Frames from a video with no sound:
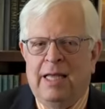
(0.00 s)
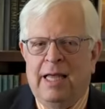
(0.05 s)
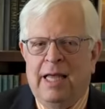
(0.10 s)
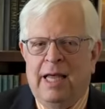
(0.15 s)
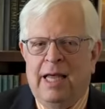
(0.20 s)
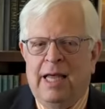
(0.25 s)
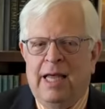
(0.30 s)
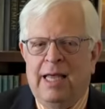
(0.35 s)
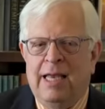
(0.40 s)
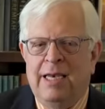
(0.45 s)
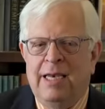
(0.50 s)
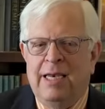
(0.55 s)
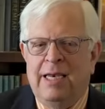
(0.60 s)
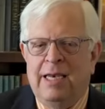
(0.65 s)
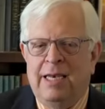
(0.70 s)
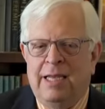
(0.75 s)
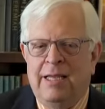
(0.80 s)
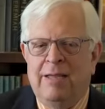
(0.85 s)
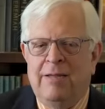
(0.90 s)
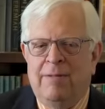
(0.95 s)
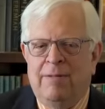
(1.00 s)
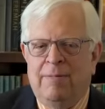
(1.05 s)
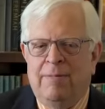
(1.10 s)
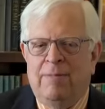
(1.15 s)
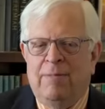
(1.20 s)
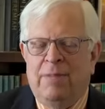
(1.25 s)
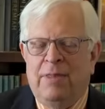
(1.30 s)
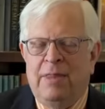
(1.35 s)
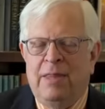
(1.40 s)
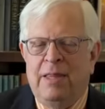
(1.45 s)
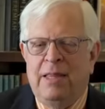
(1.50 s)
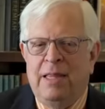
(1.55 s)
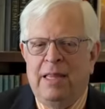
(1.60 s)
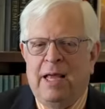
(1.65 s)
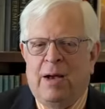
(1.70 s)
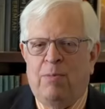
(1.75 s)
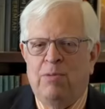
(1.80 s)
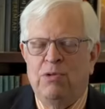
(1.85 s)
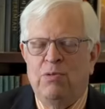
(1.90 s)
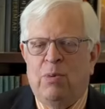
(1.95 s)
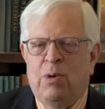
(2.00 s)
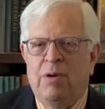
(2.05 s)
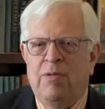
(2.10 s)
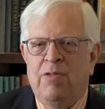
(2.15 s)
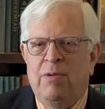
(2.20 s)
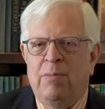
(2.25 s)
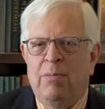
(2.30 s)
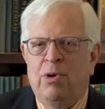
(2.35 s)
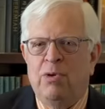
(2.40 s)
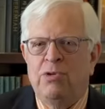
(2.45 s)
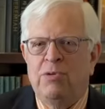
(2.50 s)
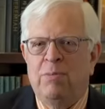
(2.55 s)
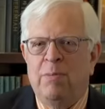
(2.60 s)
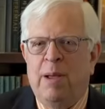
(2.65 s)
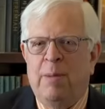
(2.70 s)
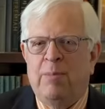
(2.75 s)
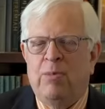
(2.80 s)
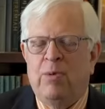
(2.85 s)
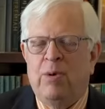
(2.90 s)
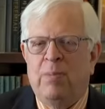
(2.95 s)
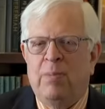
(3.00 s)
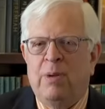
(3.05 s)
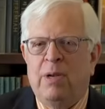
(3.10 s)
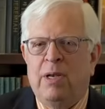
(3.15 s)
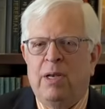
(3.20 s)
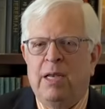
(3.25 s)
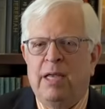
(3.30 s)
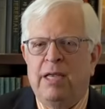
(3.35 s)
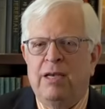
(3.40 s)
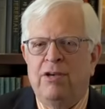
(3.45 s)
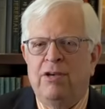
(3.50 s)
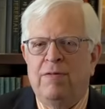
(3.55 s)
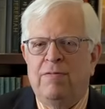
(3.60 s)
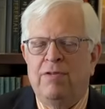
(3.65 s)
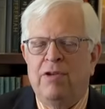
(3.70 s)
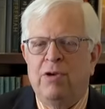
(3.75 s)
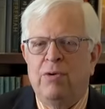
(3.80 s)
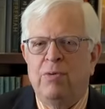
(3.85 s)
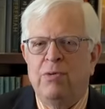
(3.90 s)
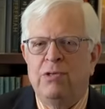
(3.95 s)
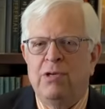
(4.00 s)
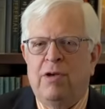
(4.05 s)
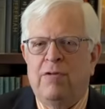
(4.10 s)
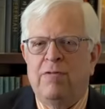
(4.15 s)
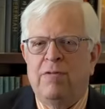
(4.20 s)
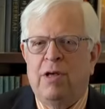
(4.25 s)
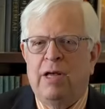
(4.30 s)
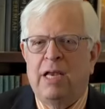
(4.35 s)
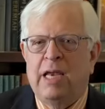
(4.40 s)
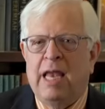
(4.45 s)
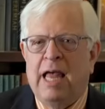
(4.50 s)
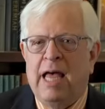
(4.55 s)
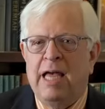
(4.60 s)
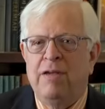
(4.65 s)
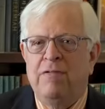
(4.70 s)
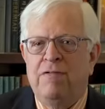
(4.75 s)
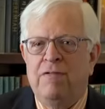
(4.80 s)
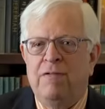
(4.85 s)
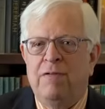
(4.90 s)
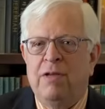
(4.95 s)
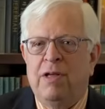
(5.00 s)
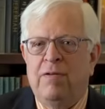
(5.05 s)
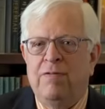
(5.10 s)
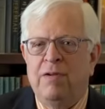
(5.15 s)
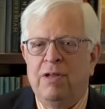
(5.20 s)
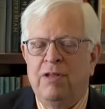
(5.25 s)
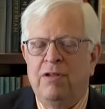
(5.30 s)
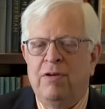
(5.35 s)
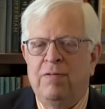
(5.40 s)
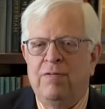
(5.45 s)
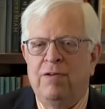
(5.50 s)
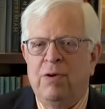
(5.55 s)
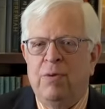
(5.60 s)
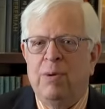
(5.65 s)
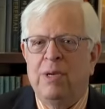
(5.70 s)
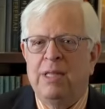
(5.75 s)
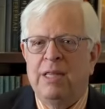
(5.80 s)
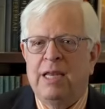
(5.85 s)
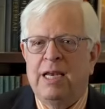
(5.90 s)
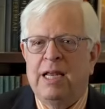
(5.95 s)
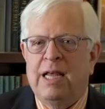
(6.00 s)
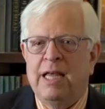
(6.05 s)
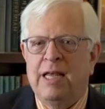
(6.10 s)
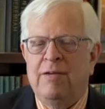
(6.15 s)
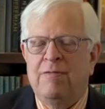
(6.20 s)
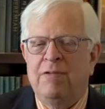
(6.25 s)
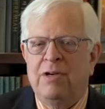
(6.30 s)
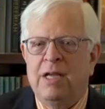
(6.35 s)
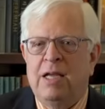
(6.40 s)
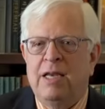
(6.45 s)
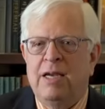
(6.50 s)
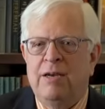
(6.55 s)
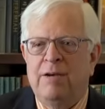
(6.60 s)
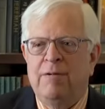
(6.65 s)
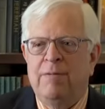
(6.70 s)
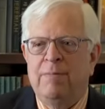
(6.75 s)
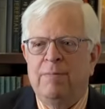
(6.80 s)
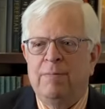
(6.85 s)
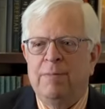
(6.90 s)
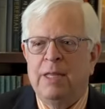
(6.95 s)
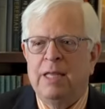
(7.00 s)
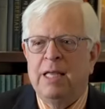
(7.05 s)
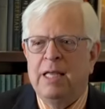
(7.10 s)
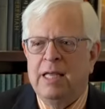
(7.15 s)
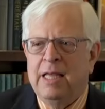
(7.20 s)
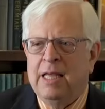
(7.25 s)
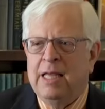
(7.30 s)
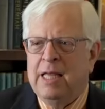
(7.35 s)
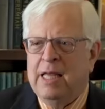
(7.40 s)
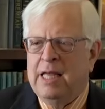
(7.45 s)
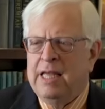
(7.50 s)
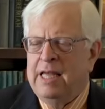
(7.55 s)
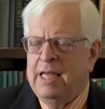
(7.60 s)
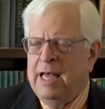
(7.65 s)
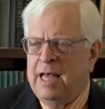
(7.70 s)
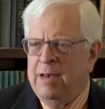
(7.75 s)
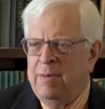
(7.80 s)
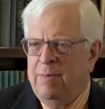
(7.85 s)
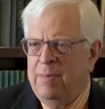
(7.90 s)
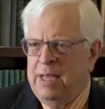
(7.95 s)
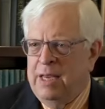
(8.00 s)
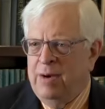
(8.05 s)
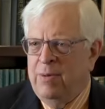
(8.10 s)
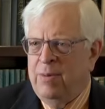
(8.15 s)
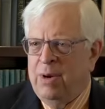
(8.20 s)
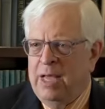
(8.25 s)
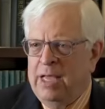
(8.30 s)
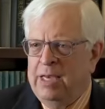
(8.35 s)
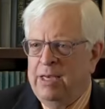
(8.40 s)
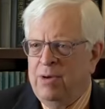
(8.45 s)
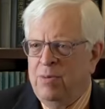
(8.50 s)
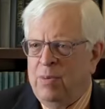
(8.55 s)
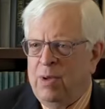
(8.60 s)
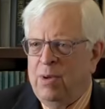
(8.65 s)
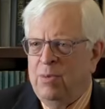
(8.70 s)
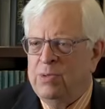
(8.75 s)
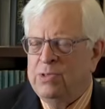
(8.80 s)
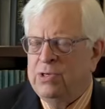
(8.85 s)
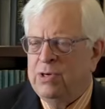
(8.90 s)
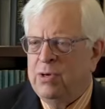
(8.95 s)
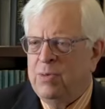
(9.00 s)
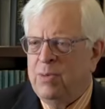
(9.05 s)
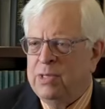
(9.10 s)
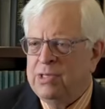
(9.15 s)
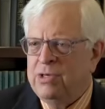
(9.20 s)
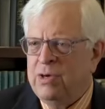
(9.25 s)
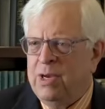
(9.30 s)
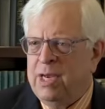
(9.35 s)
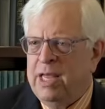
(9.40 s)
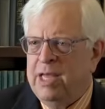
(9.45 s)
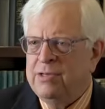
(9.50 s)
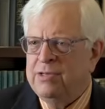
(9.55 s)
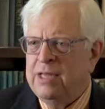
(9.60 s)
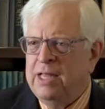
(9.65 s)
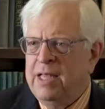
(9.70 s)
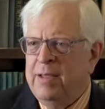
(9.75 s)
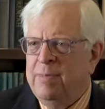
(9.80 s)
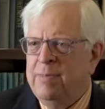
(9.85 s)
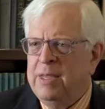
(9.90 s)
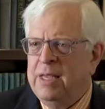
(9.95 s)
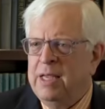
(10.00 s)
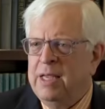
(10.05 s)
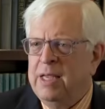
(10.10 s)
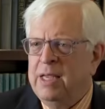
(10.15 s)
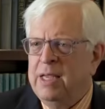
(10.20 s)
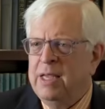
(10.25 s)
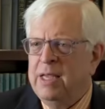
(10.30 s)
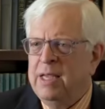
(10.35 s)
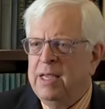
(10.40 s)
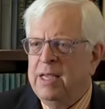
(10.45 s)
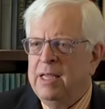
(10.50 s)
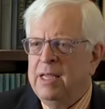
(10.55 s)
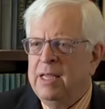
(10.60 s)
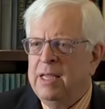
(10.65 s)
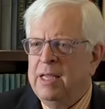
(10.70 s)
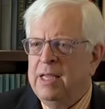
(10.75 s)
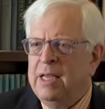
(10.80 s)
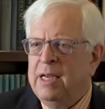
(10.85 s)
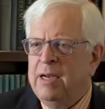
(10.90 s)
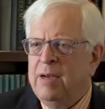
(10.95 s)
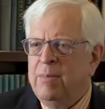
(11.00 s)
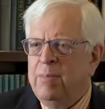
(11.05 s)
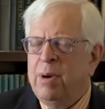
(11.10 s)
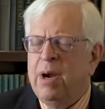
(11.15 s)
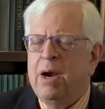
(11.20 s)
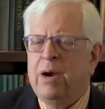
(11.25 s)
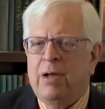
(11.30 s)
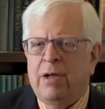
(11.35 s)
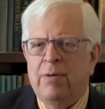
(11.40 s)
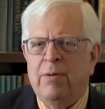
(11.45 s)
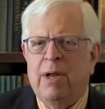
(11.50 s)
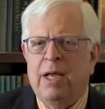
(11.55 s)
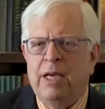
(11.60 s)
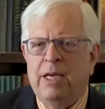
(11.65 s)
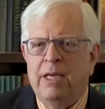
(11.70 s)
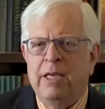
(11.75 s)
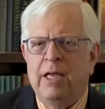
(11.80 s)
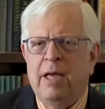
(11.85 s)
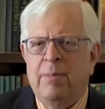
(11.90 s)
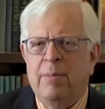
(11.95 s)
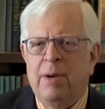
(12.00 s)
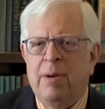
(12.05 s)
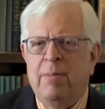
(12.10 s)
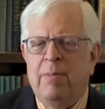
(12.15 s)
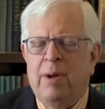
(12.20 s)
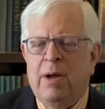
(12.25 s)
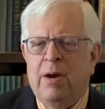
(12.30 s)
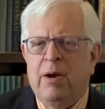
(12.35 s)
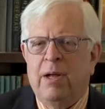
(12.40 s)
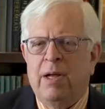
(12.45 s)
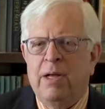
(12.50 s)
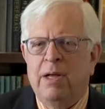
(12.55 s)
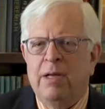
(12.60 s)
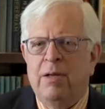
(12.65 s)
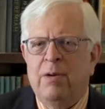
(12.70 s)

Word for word: And that was one of the most memorable interviews of a life of interviewing that I have done. Yeonmi, right? What was her, what's her last name? Yeonmi Park. Park, right. Yeonmi Park.